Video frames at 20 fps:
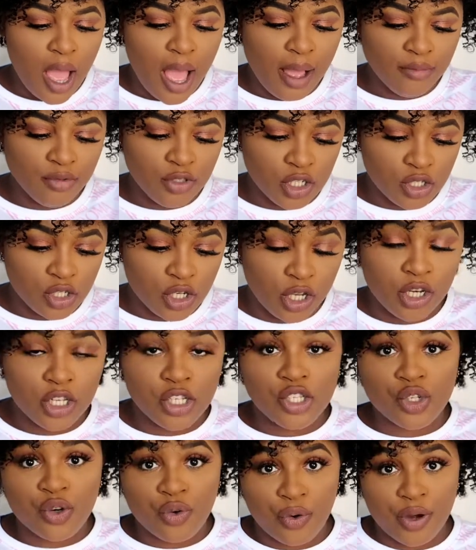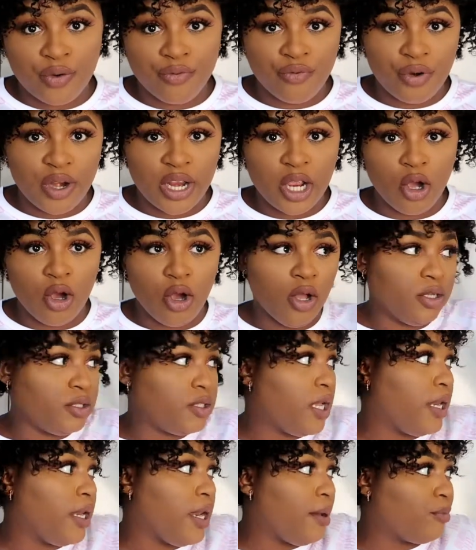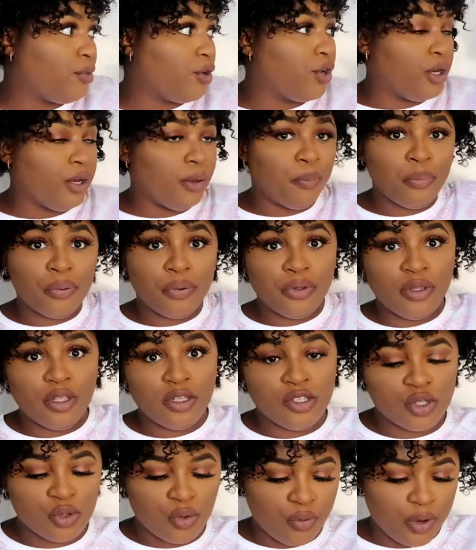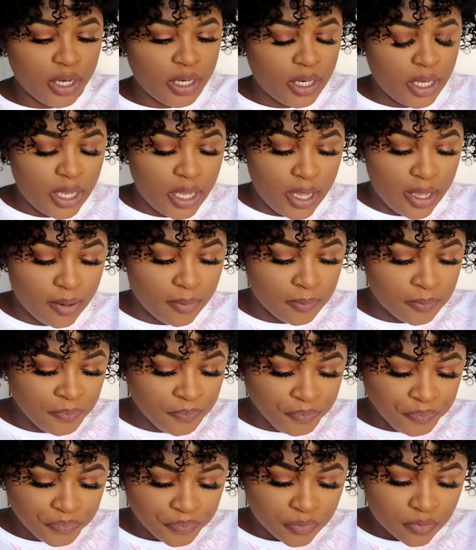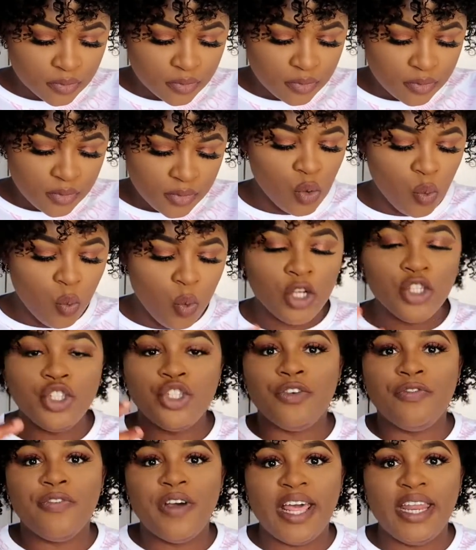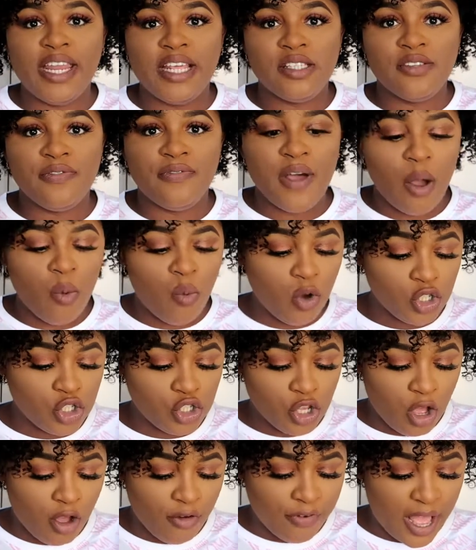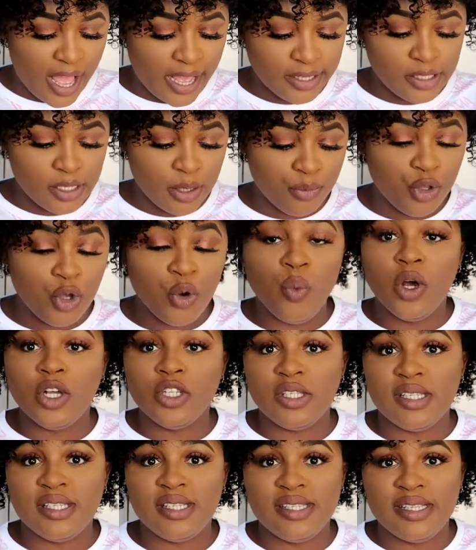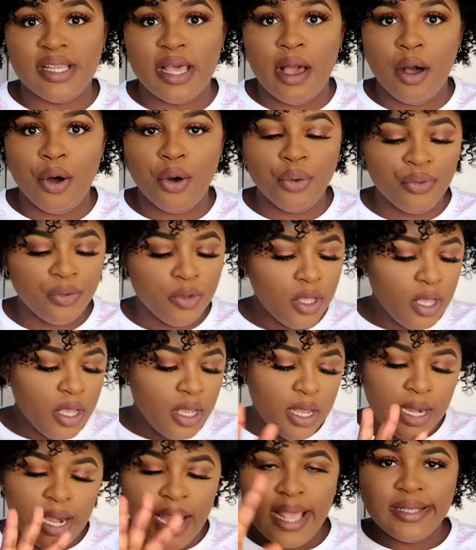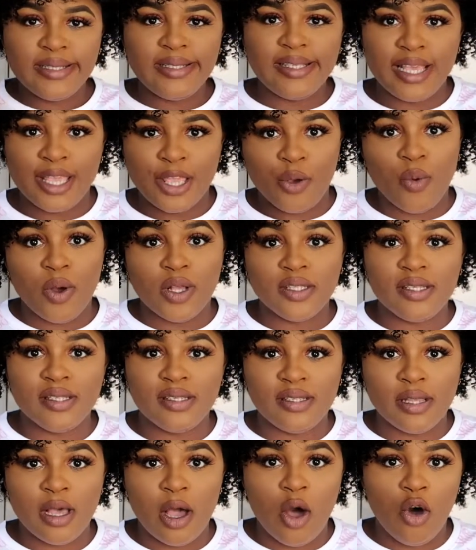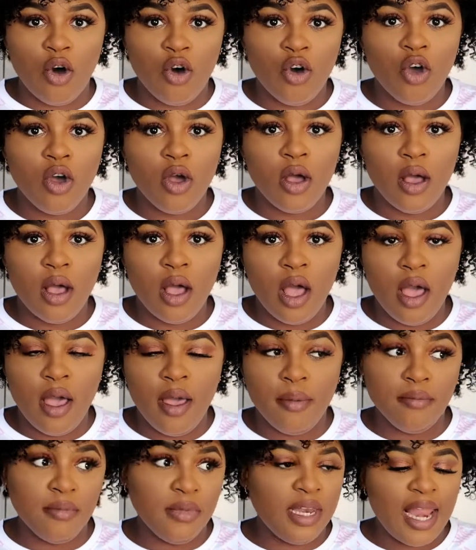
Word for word: I'm just gonna screen record, and I'm gonna put the screen here. So once you've identified what sort of item you want to sell, let's say you want to sell um